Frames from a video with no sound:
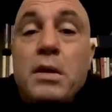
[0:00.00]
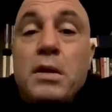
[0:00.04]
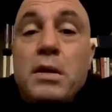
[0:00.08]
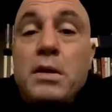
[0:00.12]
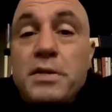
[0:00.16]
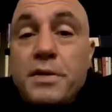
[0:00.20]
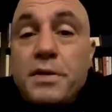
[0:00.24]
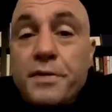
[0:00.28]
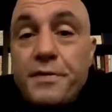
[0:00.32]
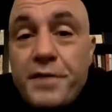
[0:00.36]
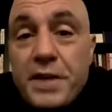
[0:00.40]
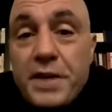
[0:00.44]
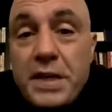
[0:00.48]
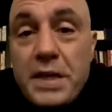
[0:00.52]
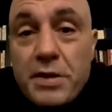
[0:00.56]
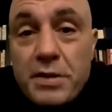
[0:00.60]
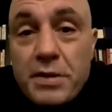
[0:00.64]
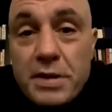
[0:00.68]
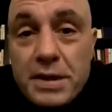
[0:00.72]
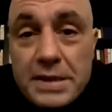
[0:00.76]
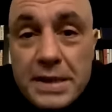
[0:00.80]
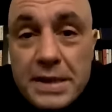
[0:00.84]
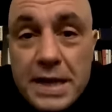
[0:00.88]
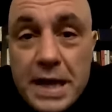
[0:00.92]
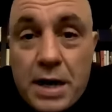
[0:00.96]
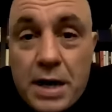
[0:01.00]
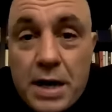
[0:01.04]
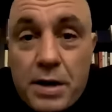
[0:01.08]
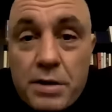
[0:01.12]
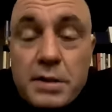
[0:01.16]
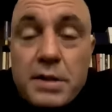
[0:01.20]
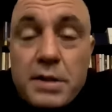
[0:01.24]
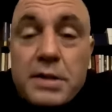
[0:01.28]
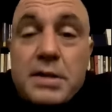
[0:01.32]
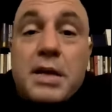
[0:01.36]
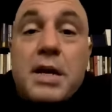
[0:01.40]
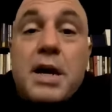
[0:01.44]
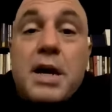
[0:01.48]
There's a video that's
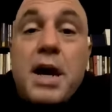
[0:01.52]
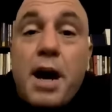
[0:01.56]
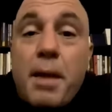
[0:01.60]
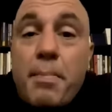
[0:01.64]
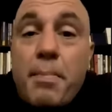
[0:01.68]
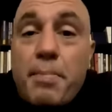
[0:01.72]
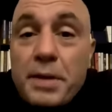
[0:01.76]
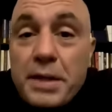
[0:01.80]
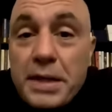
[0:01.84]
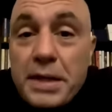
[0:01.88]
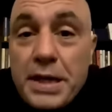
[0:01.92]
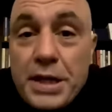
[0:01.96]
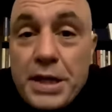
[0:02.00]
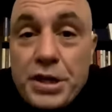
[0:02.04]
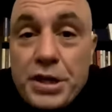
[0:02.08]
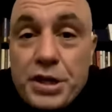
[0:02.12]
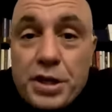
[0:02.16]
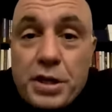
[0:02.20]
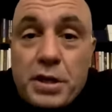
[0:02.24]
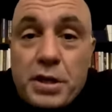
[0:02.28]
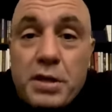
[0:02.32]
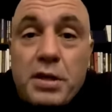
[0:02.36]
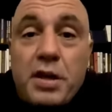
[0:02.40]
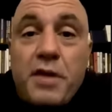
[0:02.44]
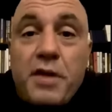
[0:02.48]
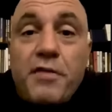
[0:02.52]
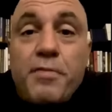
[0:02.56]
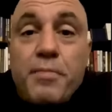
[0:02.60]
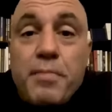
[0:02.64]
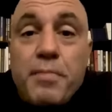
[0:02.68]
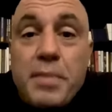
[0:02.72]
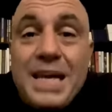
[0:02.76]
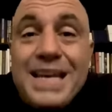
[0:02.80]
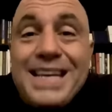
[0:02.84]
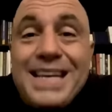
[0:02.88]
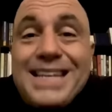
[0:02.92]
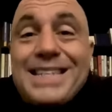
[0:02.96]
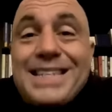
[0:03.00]
out that's a compilation of
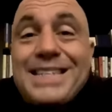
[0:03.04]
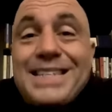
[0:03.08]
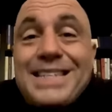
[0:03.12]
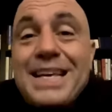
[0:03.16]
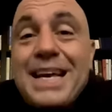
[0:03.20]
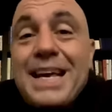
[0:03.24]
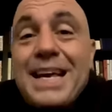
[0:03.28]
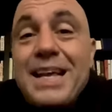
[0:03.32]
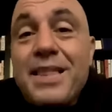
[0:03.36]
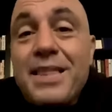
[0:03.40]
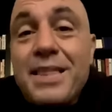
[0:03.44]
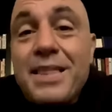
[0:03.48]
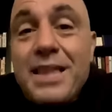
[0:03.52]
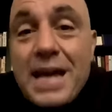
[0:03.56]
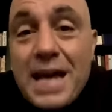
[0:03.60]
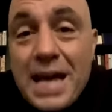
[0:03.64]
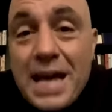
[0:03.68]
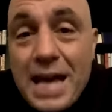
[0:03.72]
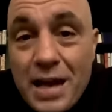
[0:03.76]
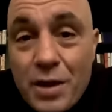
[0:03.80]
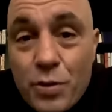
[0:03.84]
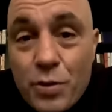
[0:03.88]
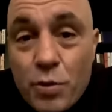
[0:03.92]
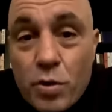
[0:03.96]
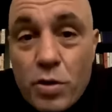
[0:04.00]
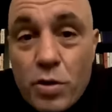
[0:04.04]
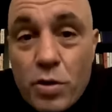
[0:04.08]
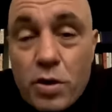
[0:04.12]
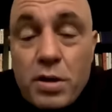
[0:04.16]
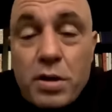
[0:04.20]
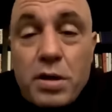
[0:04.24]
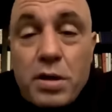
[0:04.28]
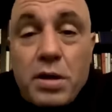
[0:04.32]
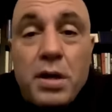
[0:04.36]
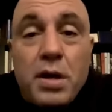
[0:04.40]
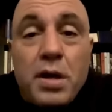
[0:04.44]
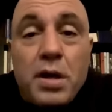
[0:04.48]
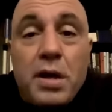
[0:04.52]
me saying the
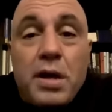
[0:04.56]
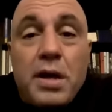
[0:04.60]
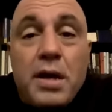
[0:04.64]
N-word.